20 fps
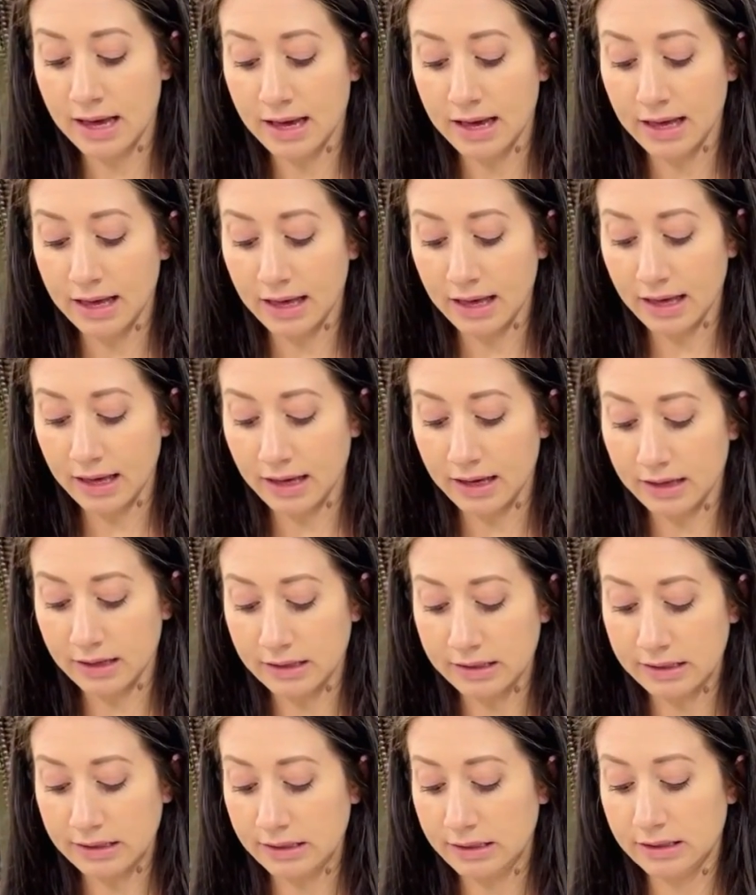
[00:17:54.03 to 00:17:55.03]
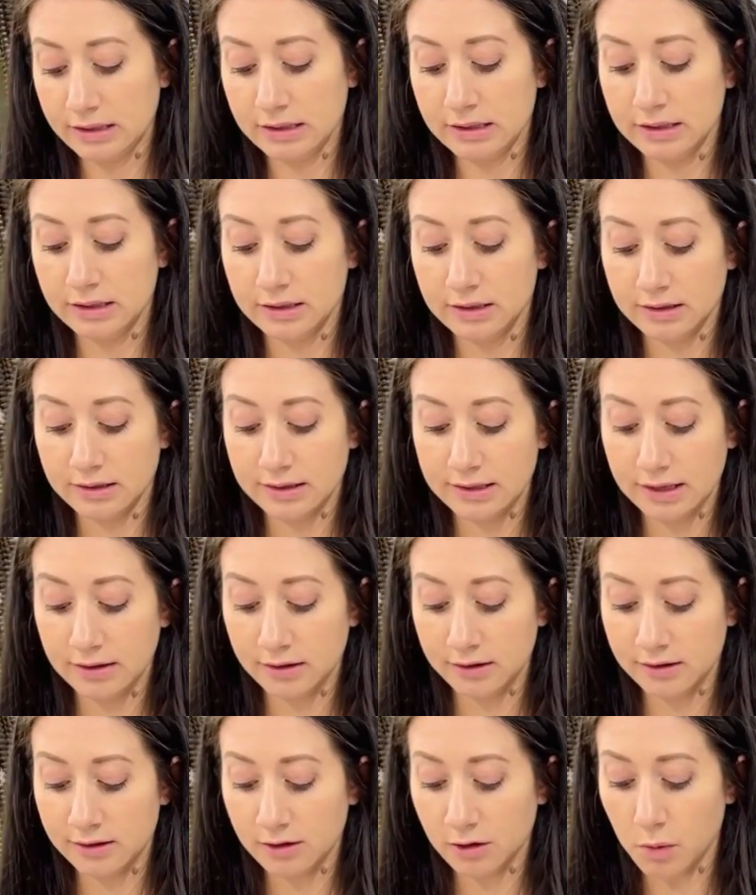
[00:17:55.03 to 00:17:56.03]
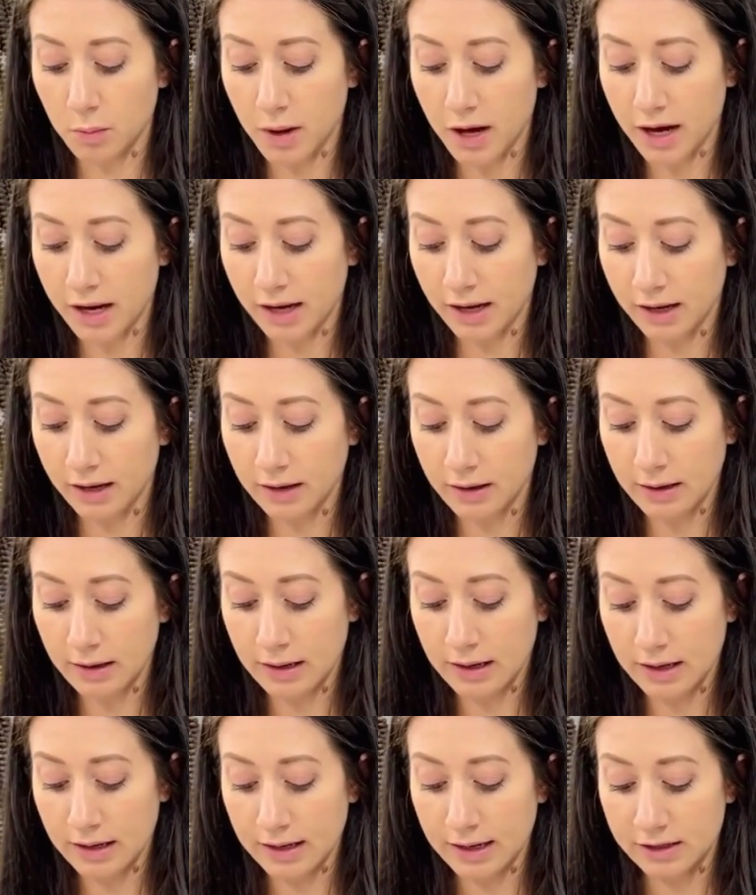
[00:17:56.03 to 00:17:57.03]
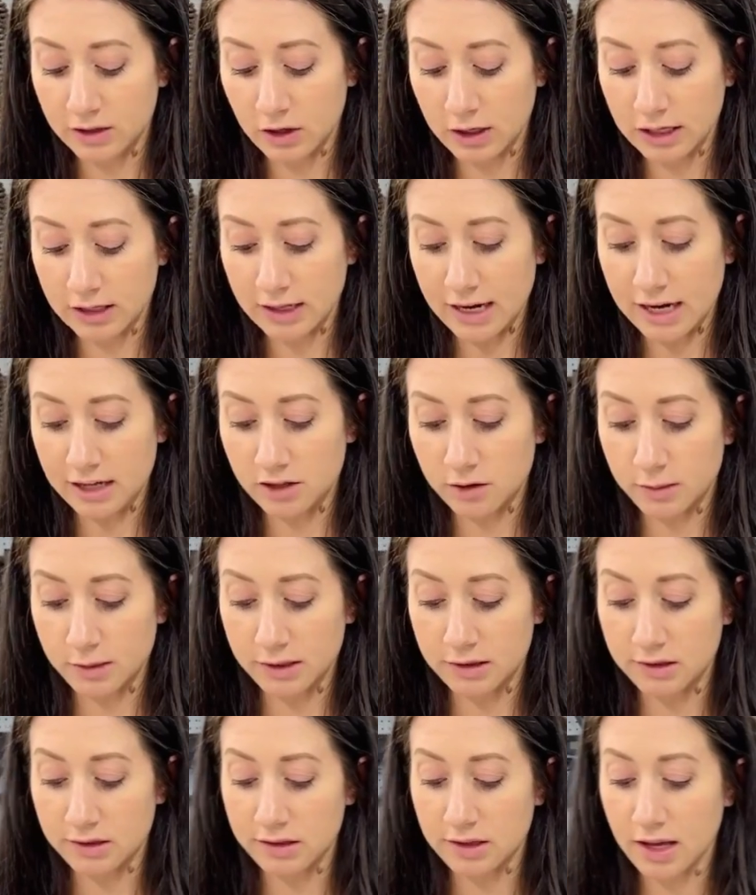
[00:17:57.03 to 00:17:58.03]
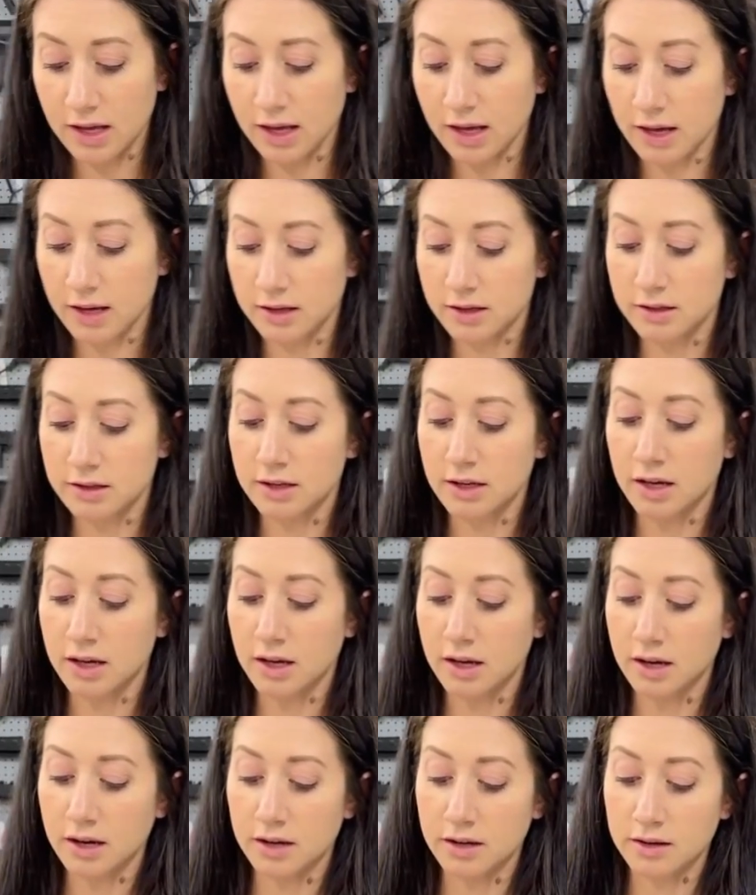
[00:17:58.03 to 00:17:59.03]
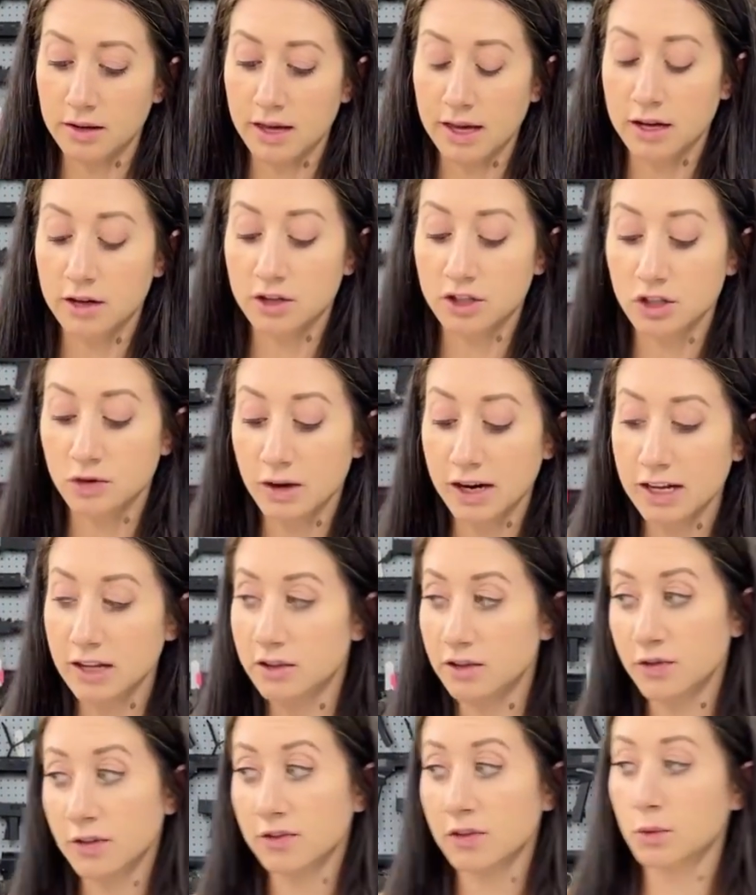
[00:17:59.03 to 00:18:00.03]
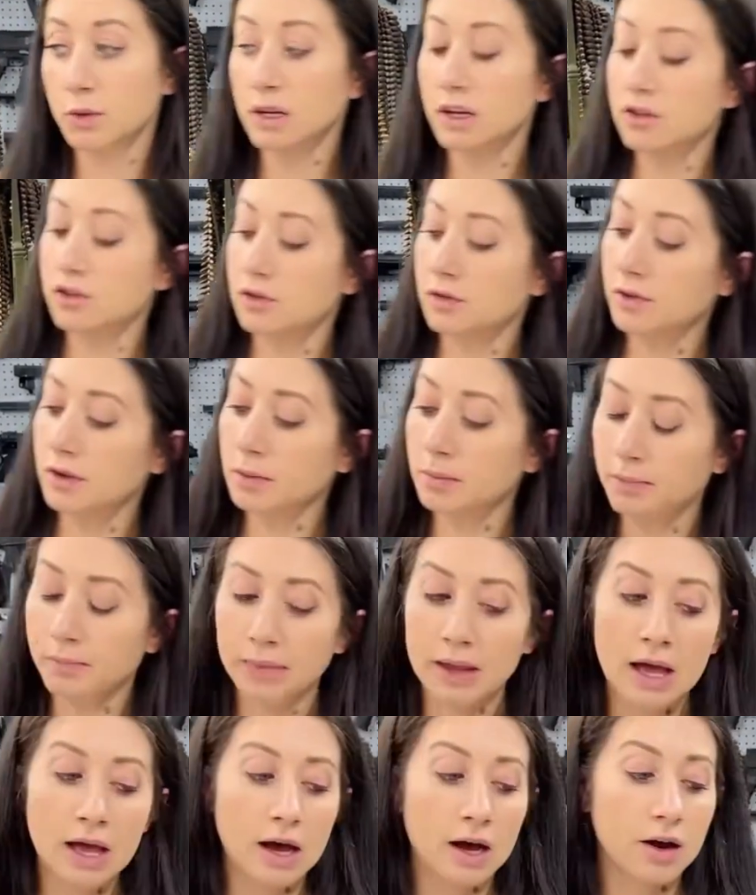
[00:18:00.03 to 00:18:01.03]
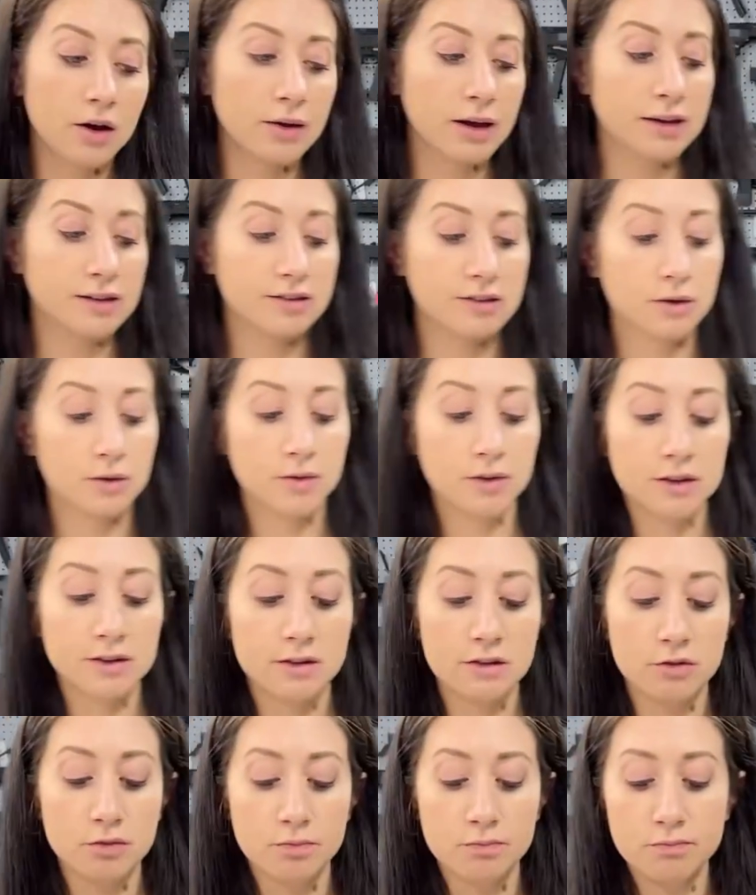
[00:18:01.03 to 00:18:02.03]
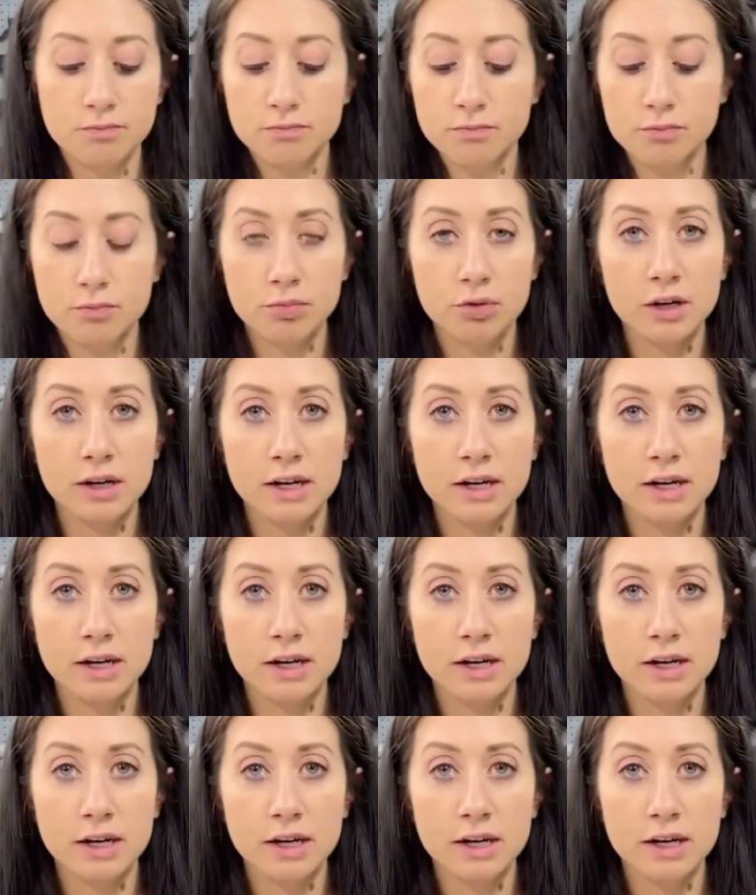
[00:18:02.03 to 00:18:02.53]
and stainless steel body, nitride attachments, and energy rating is 5,100 feet. Okay, so this is a pretty